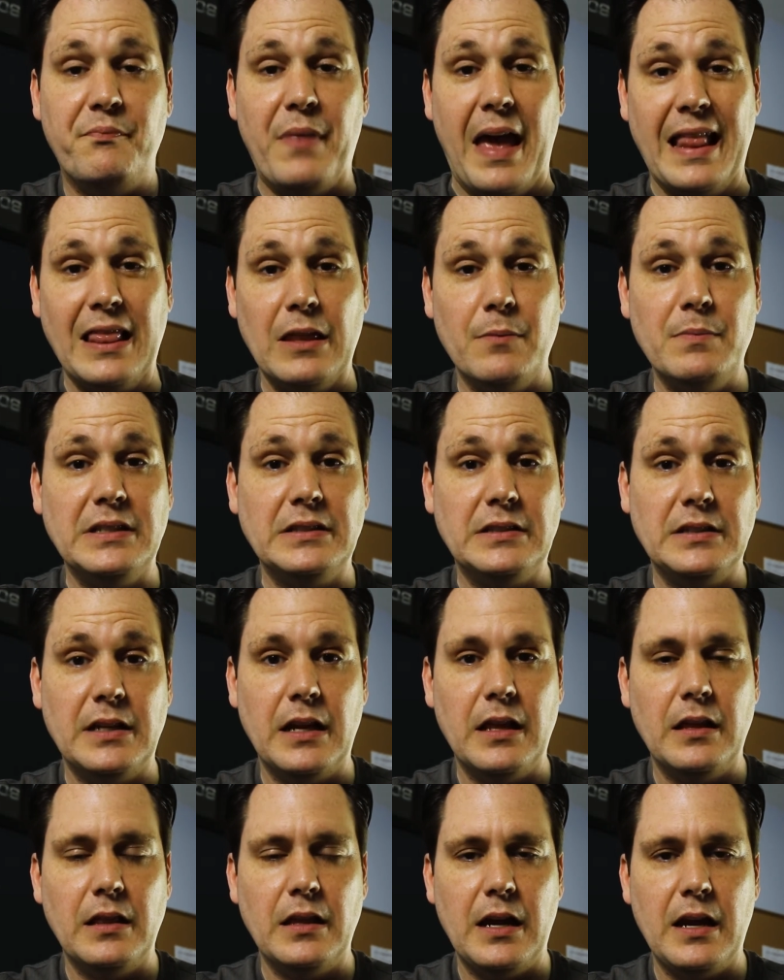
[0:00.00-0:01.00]
elements
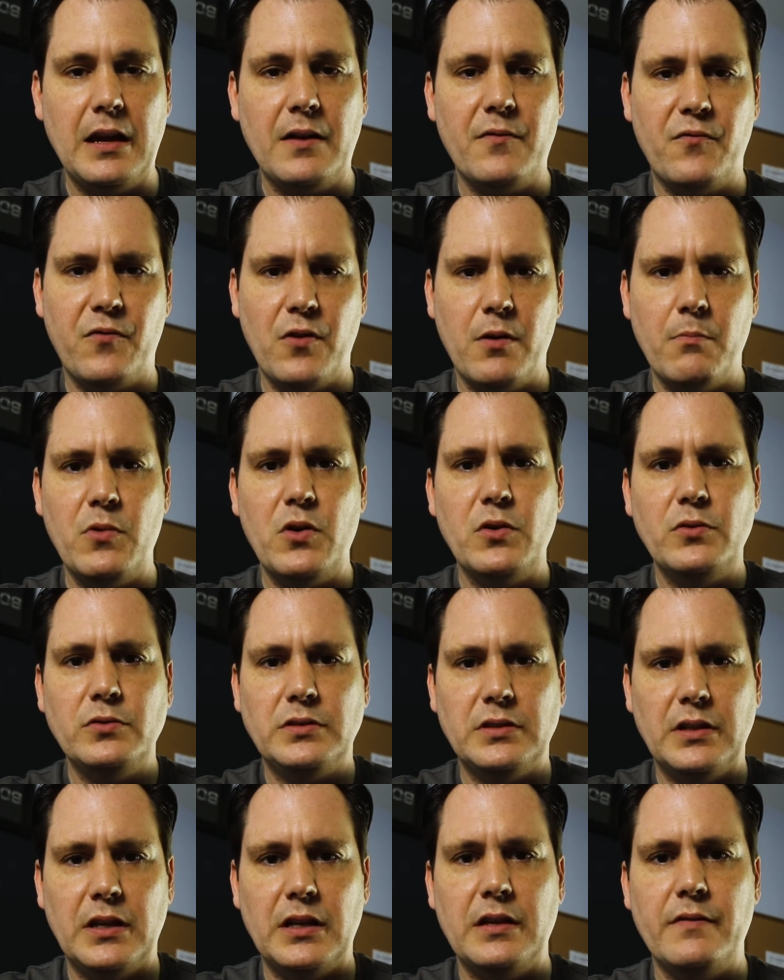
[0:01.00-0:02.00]
that I like from
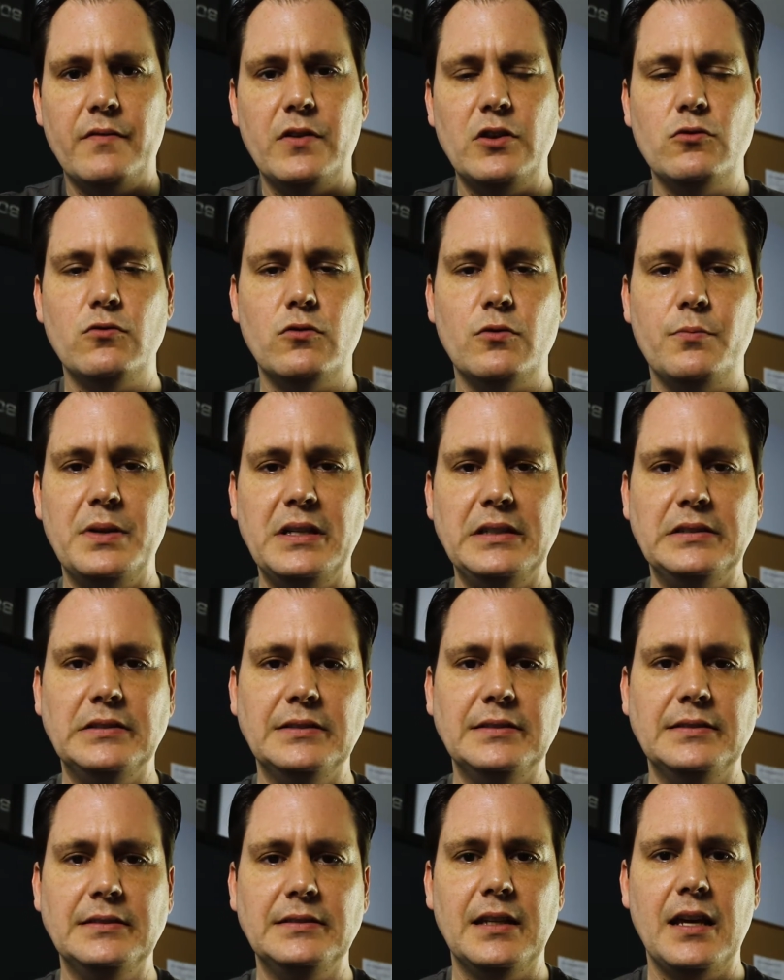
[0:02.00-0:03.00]
those individual
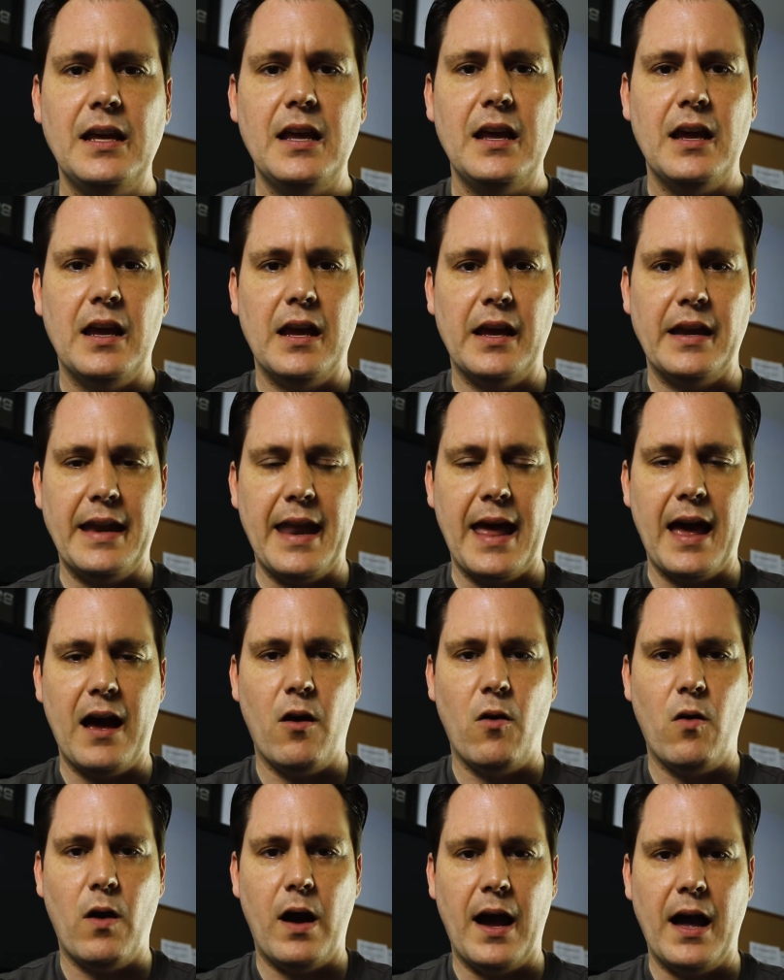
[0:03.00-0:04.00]
pieces, and
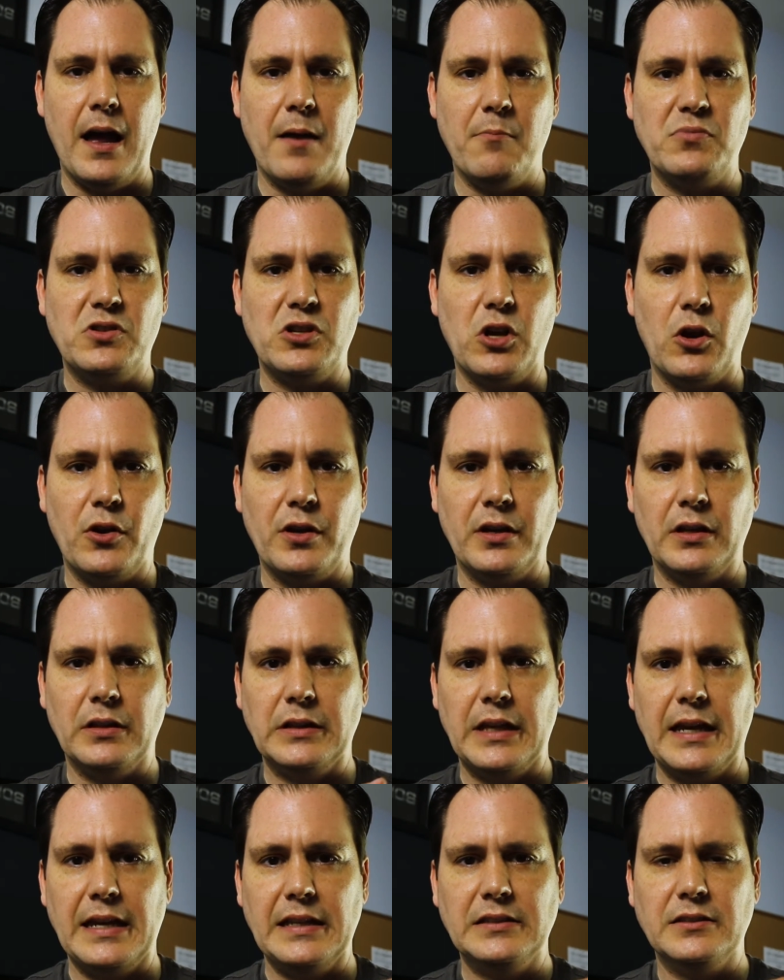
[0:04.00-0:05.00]
now I'm starting to
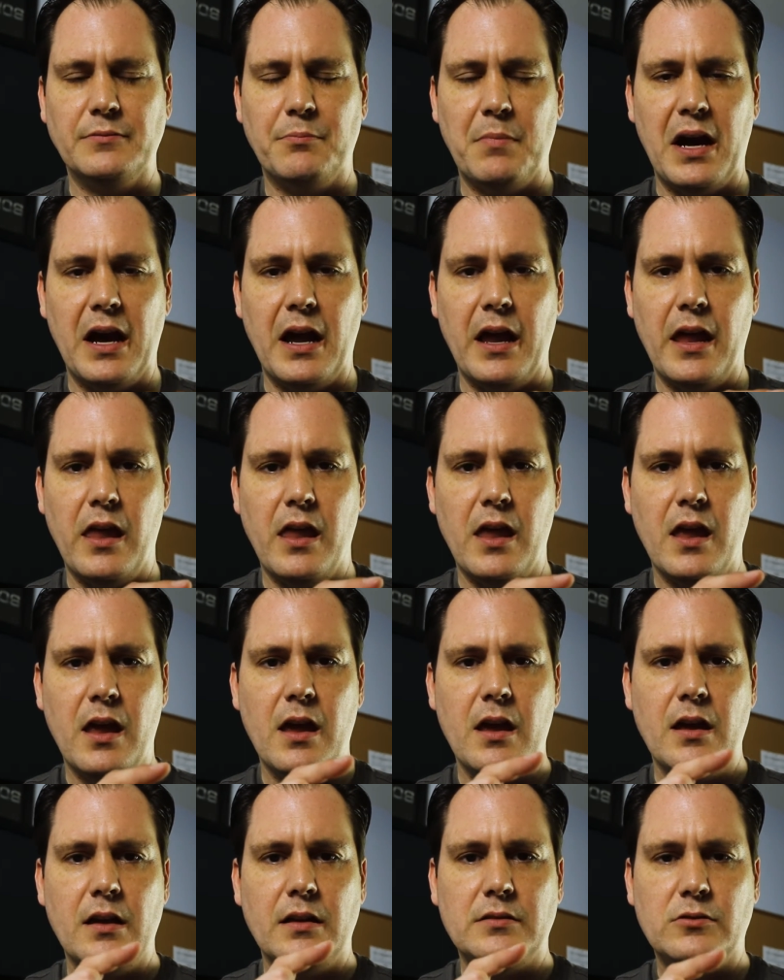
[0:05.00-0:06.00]
lace my
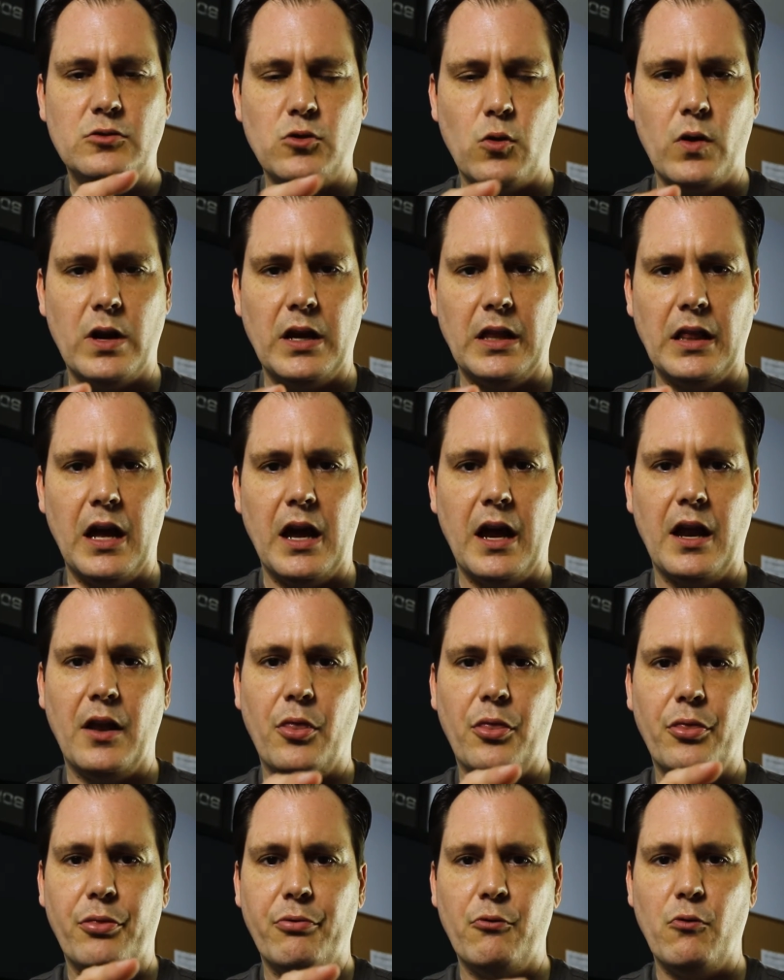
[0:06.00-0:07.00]

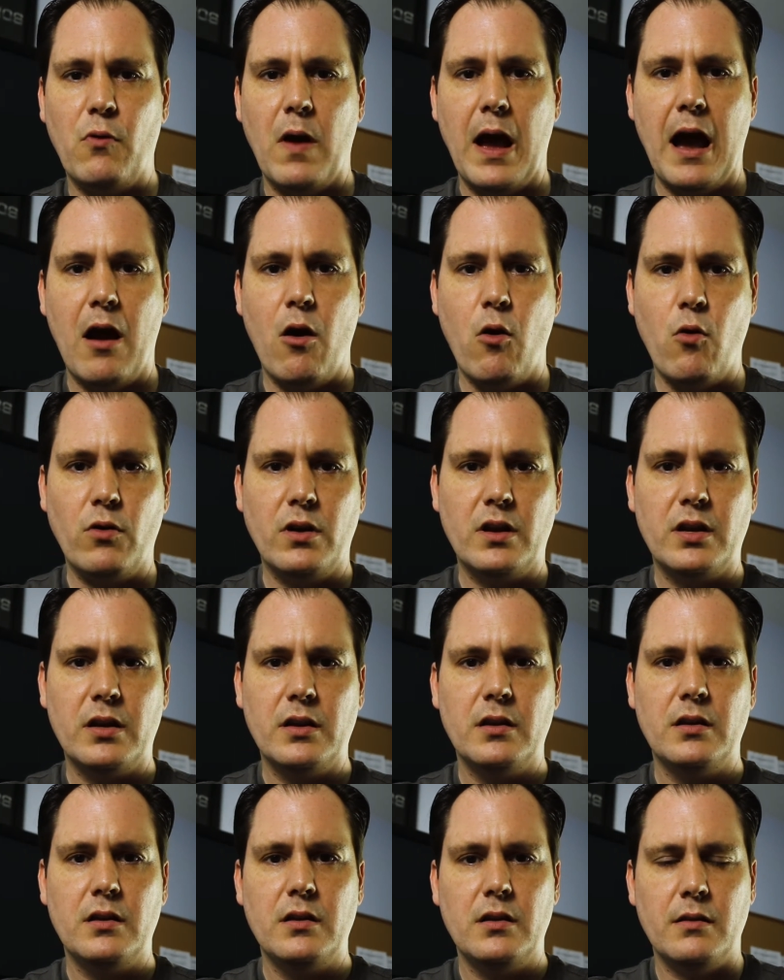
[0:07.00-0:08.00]
storyline throughout
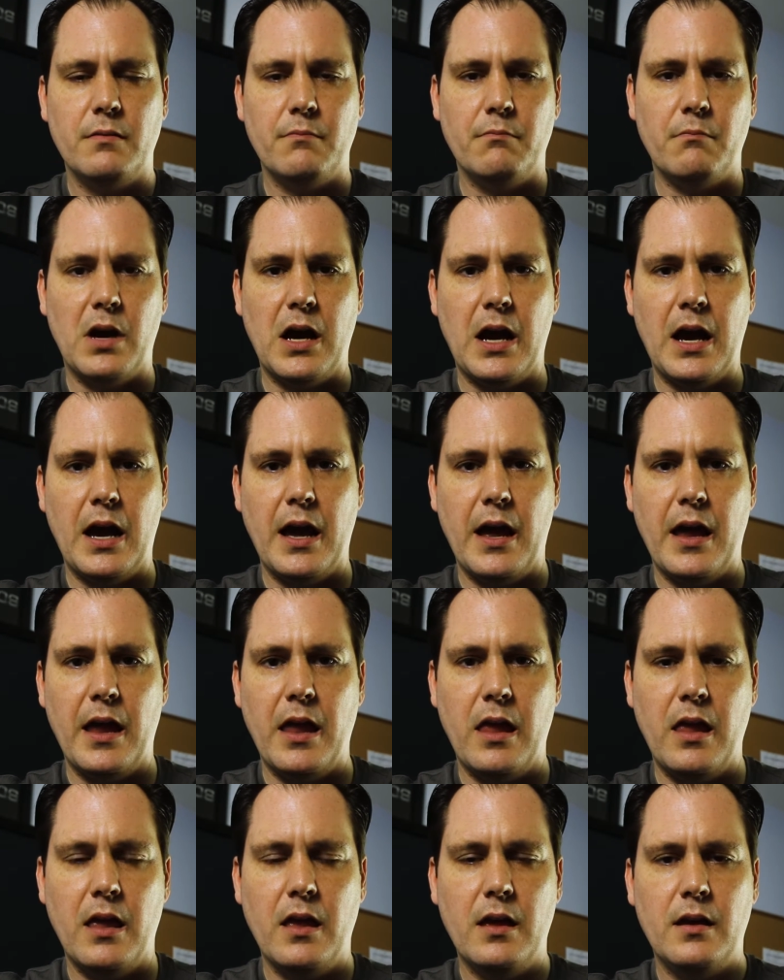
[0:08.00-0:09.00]

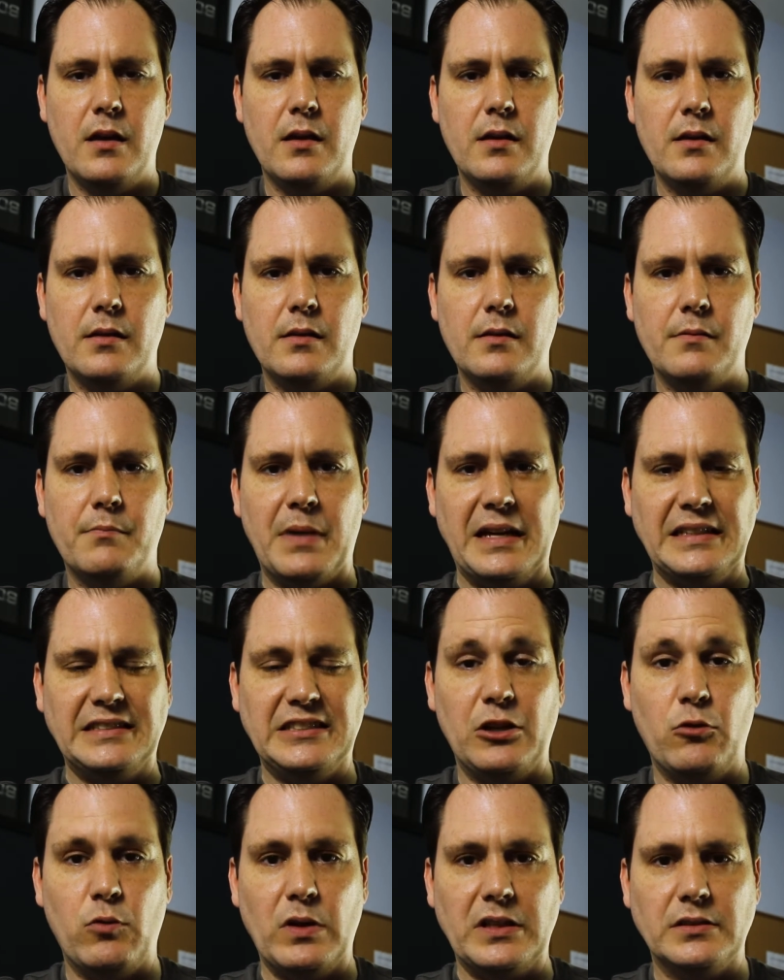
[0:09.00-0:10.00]
my
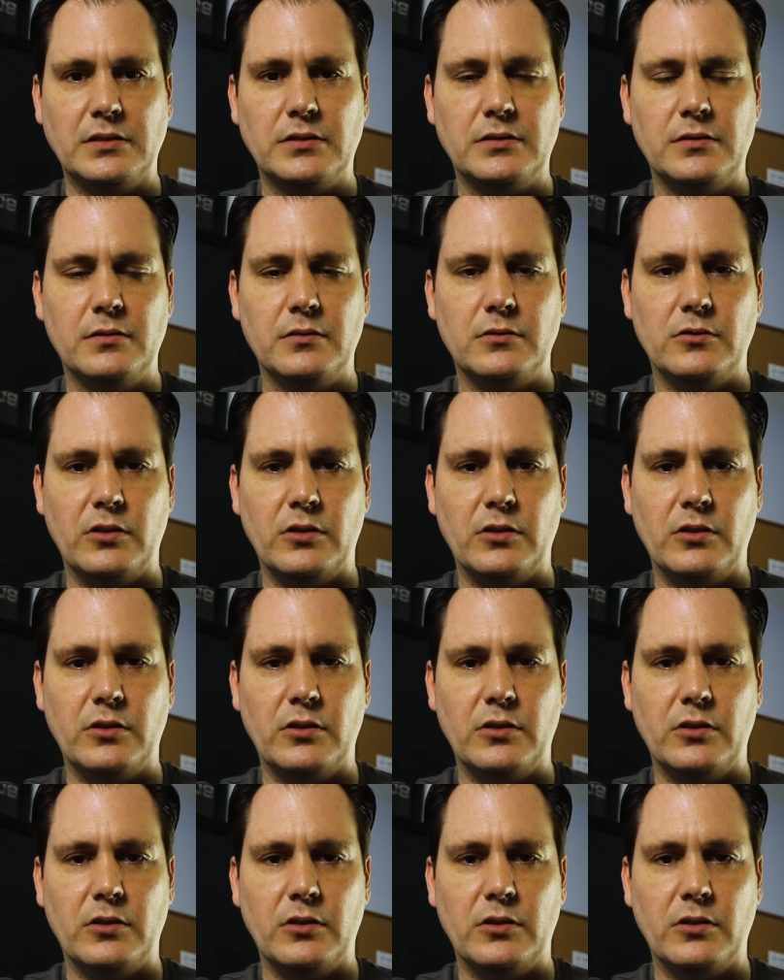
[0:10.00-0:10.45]
sequence.